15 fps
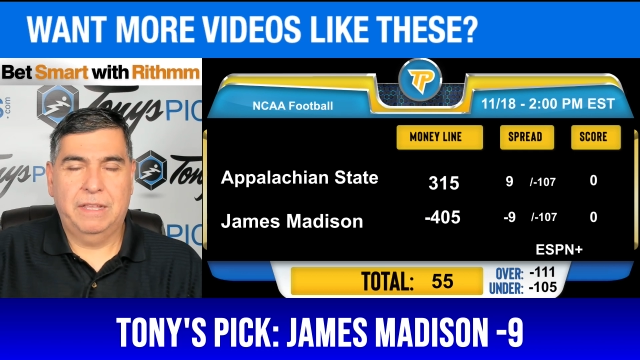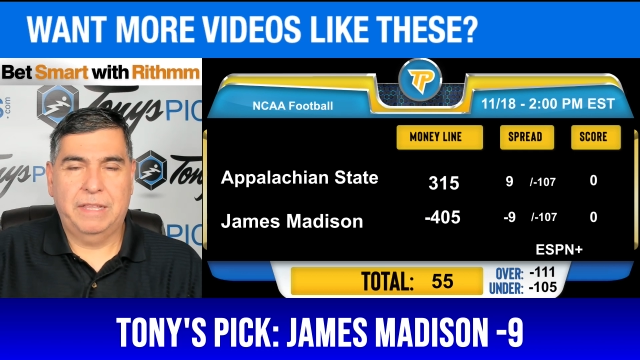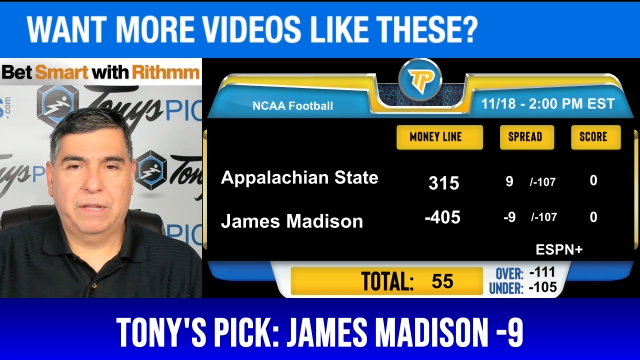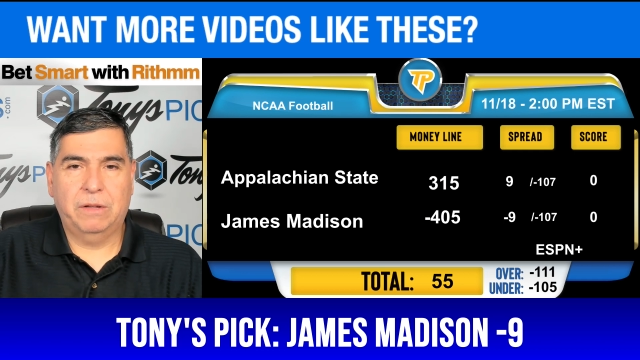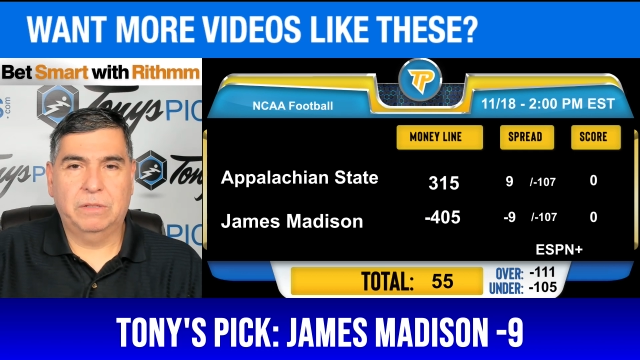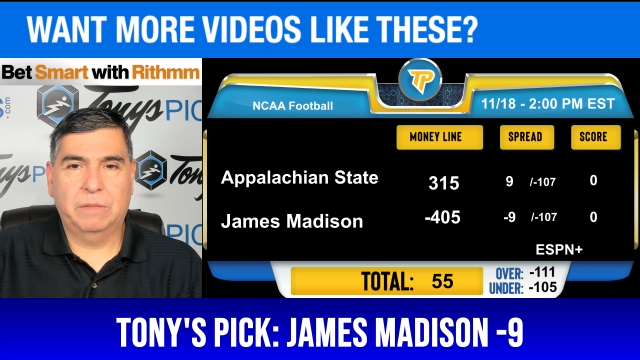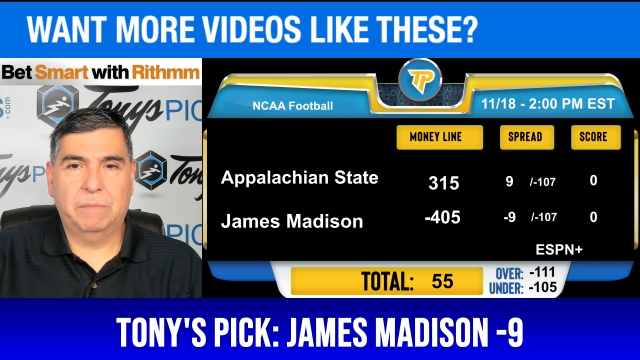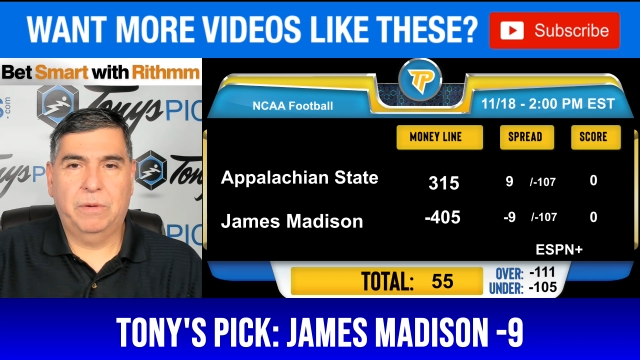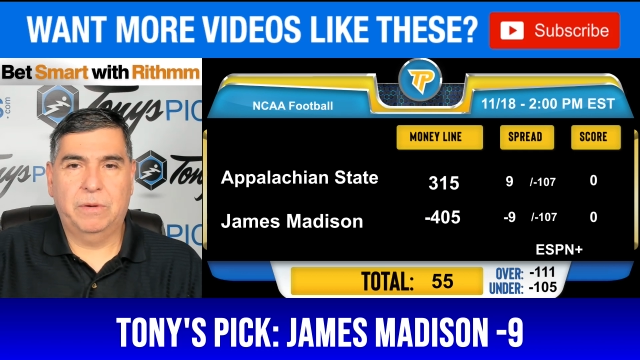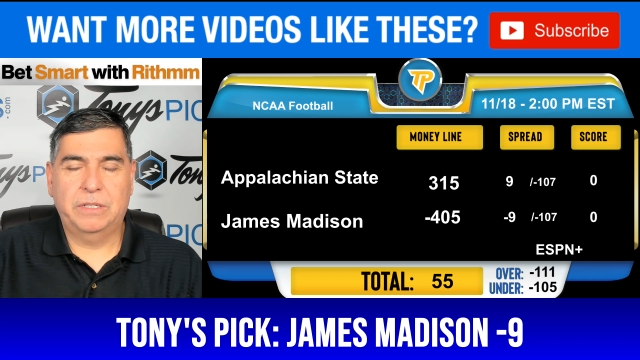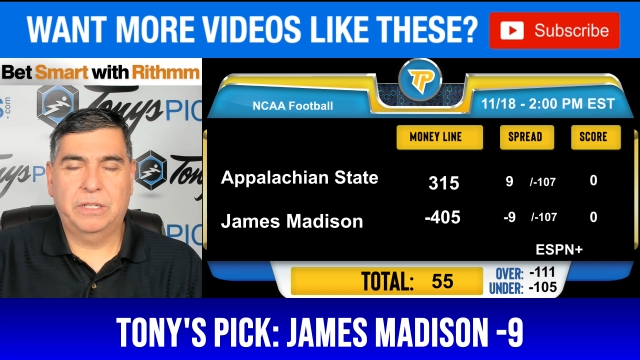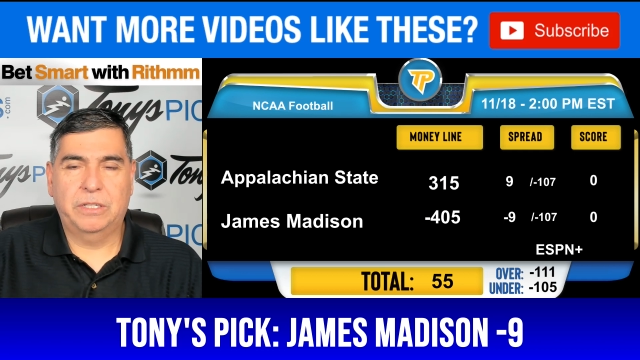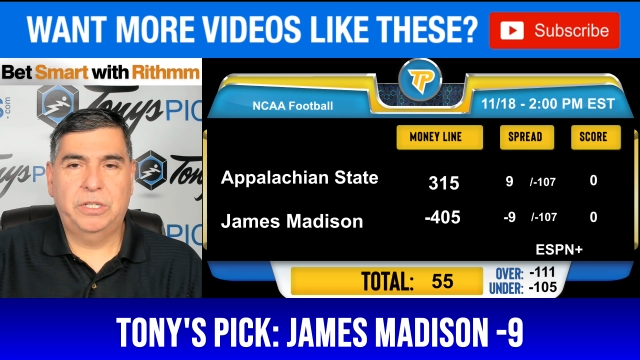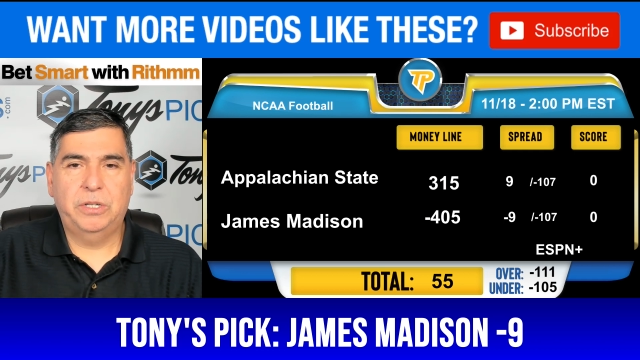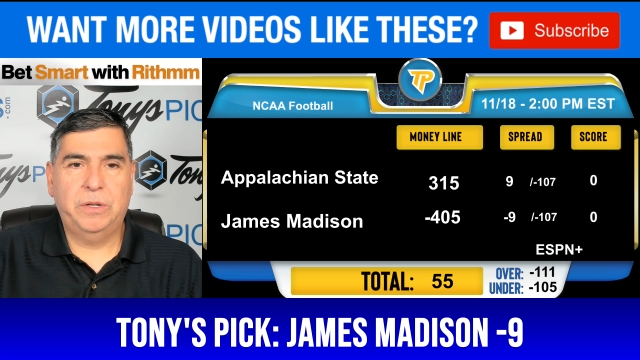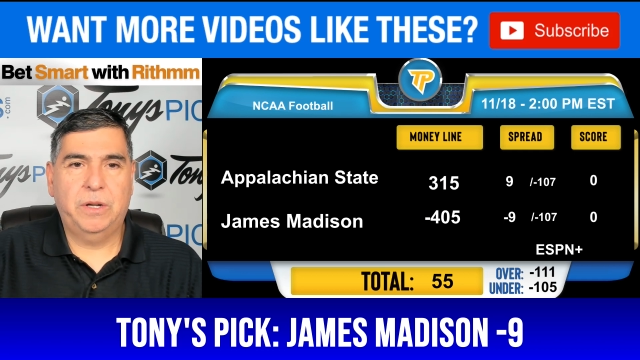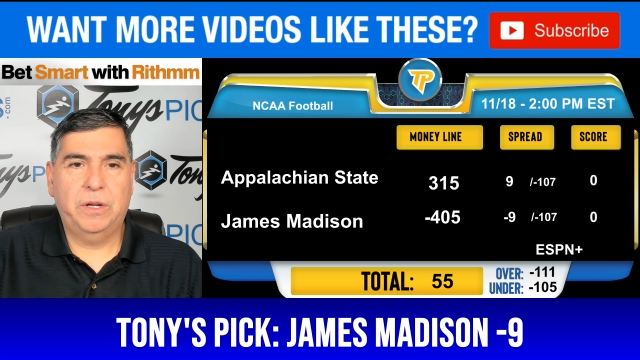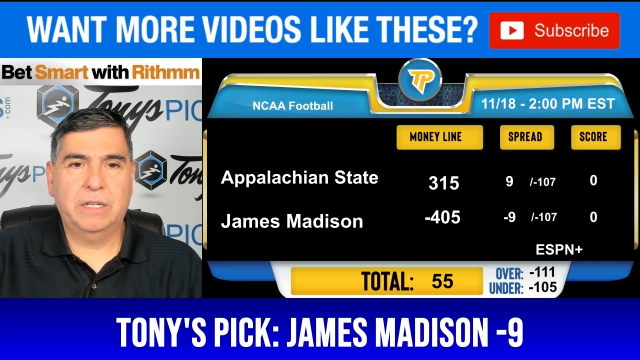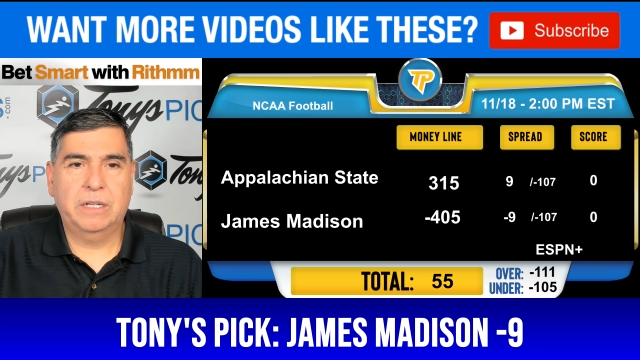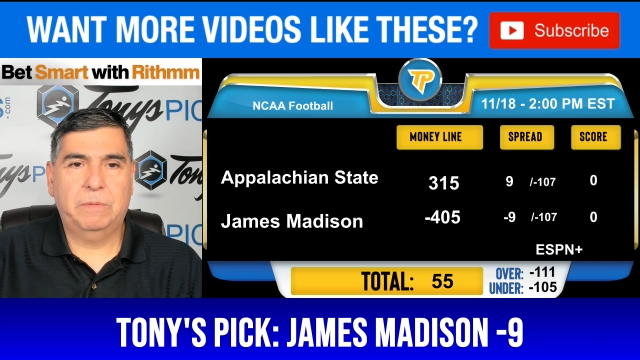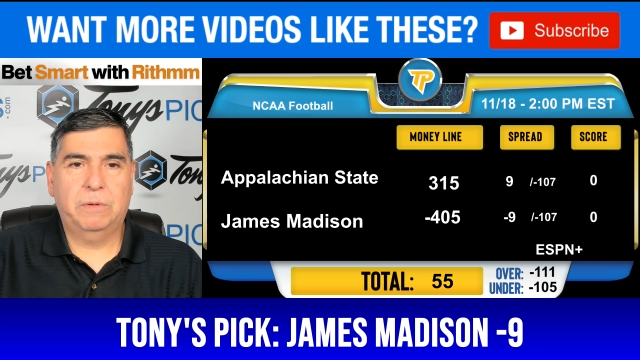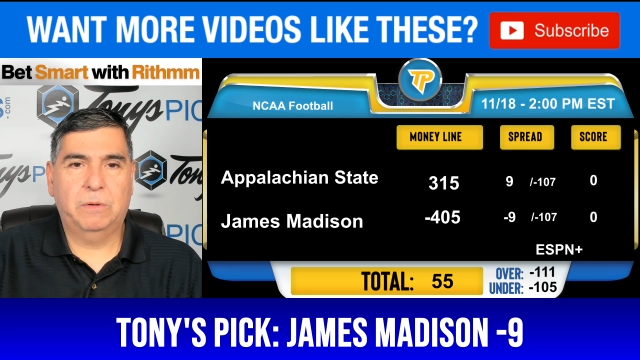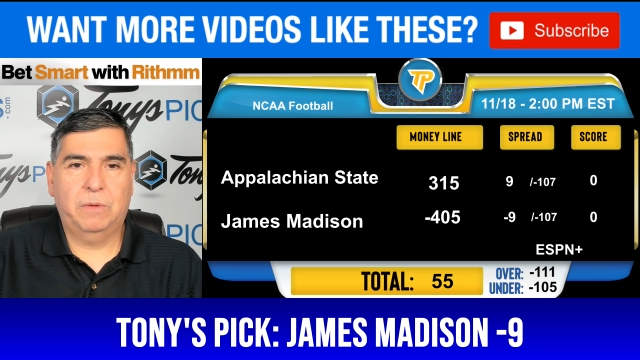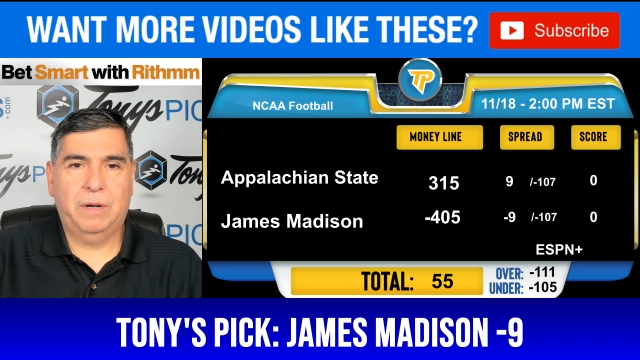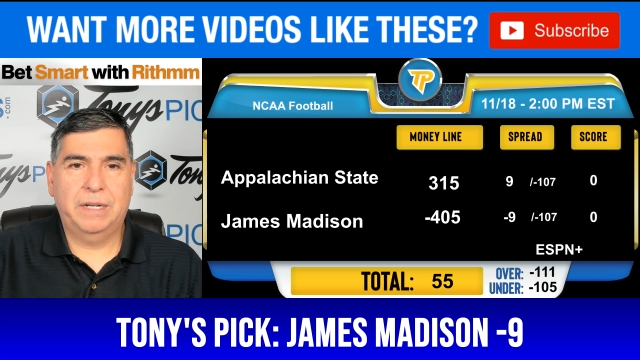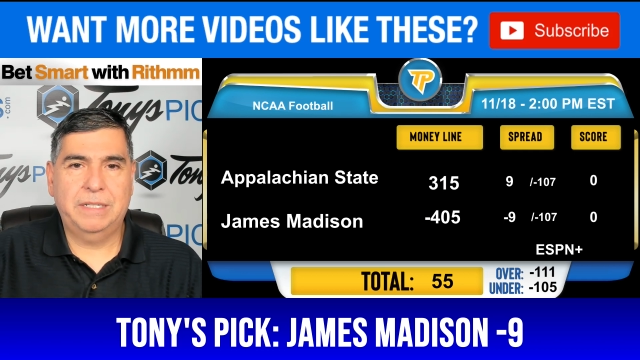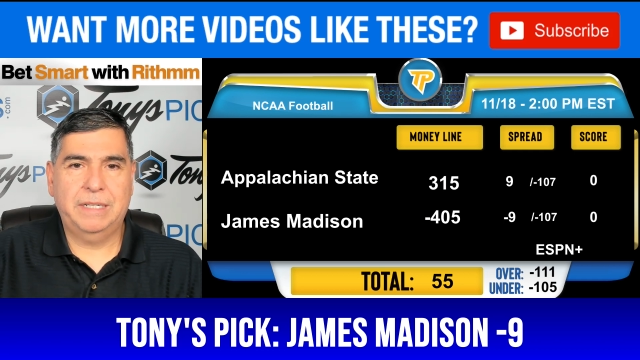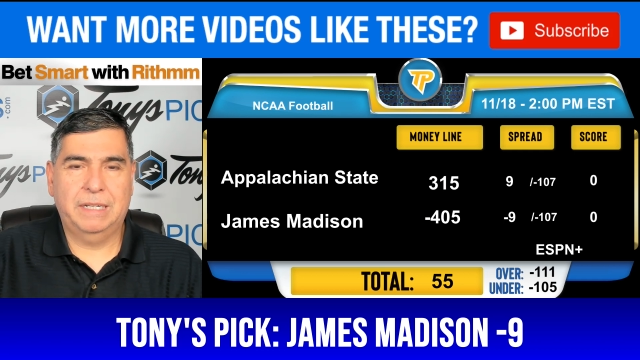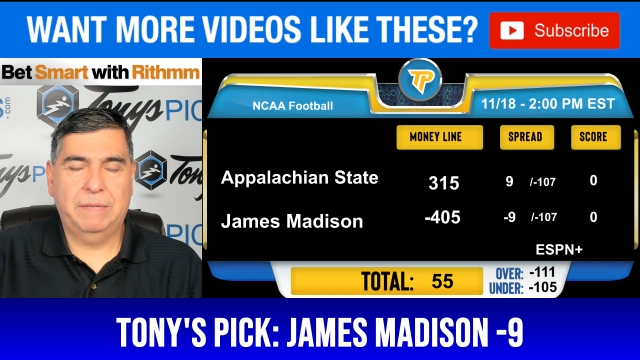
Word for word: They hold opponents to 2 yards per rush